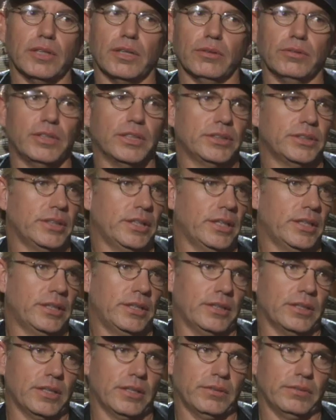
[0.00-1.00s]
No, doesn't get it
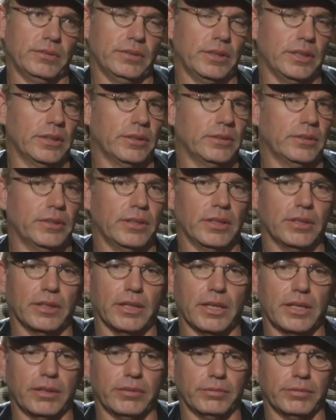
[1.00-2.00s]
at all. Yeah, a
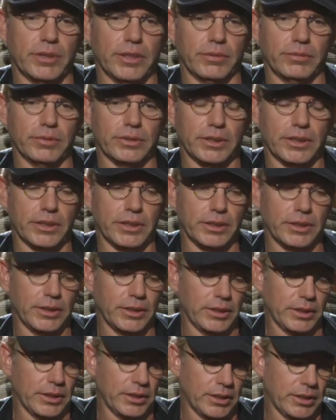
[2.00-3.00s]
lot of them don't.
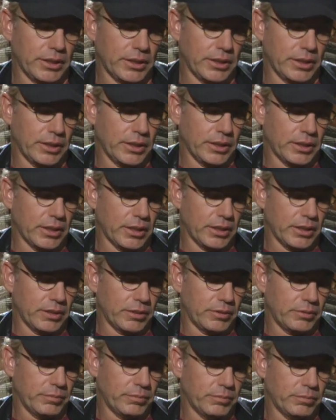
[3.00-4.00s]

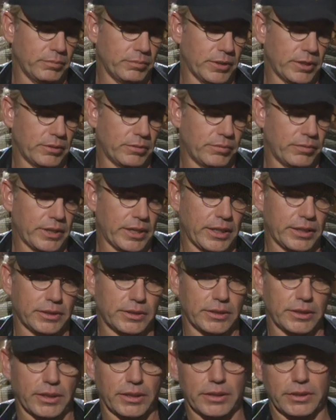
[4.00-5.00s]
Matter of
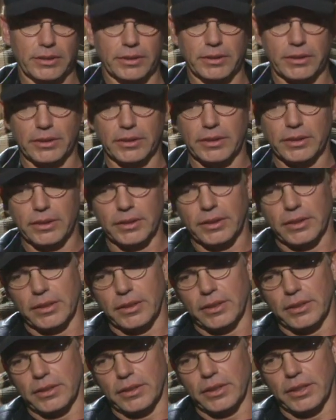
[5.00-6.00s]
fact,
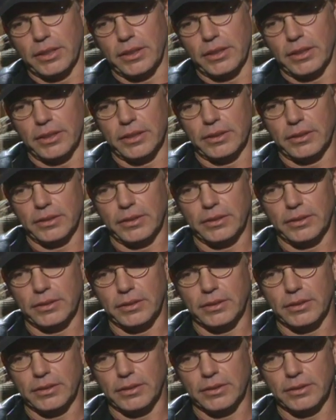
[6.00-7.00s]

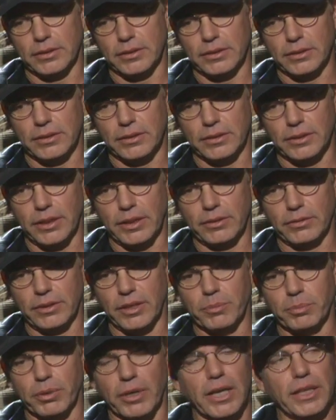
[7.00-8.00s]

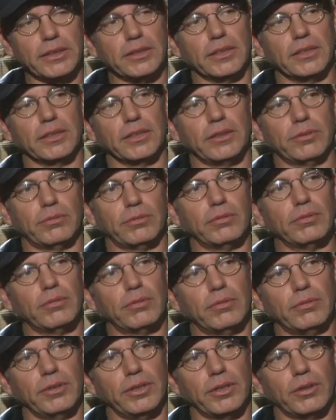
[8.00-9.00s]
they practically,
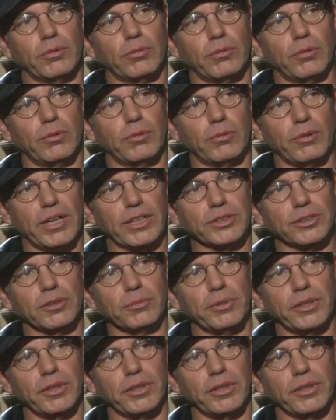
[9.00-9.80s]
you know, wrestled